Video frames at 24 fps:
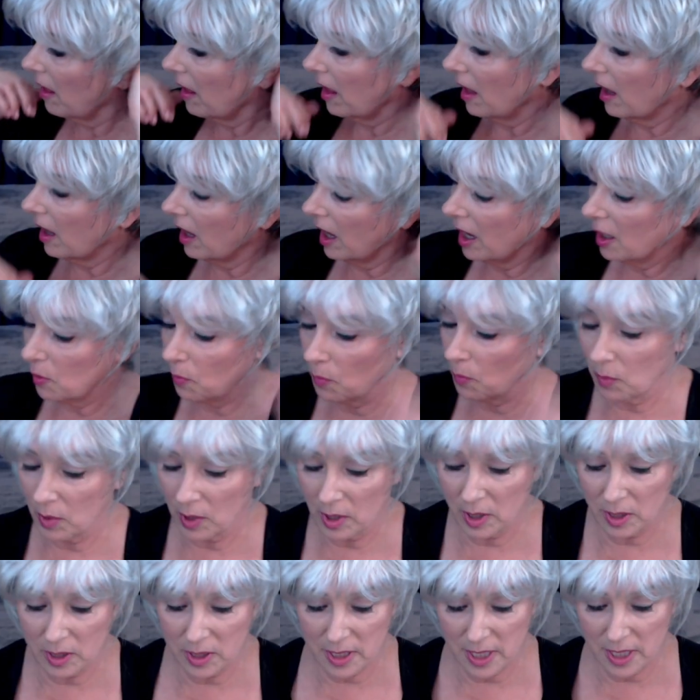I
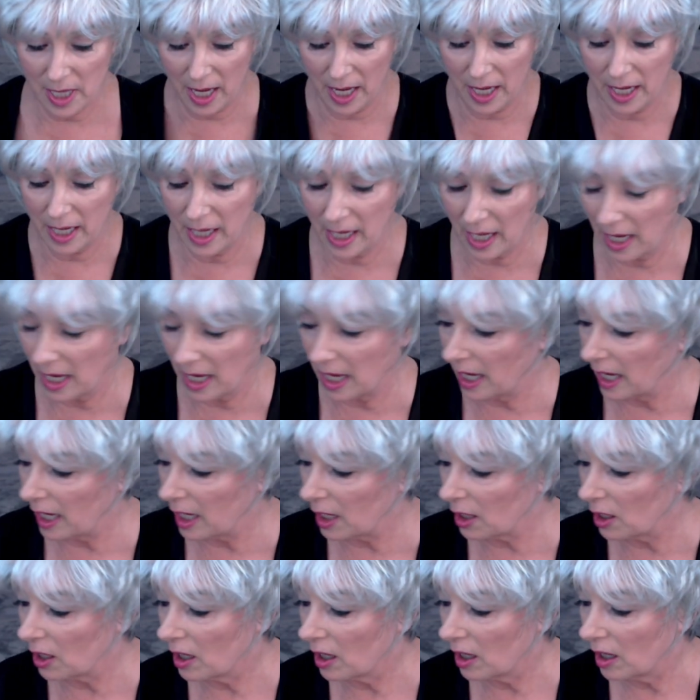will take
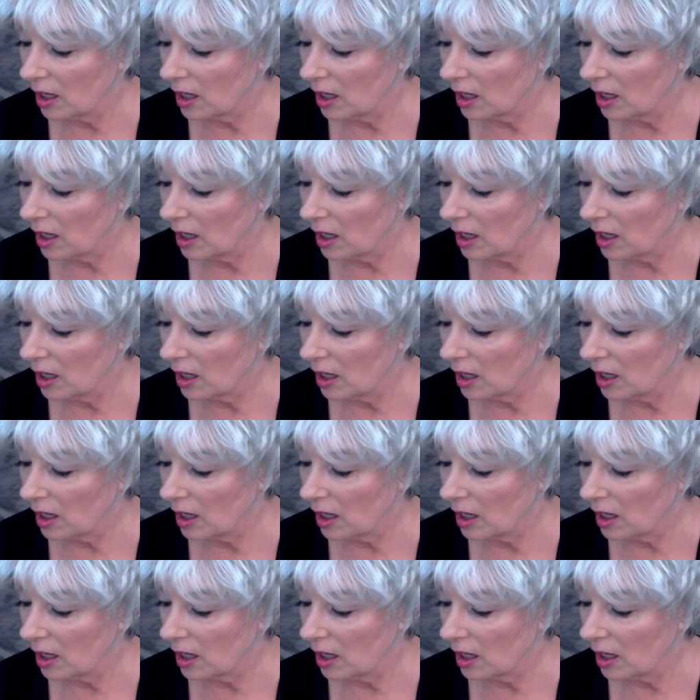a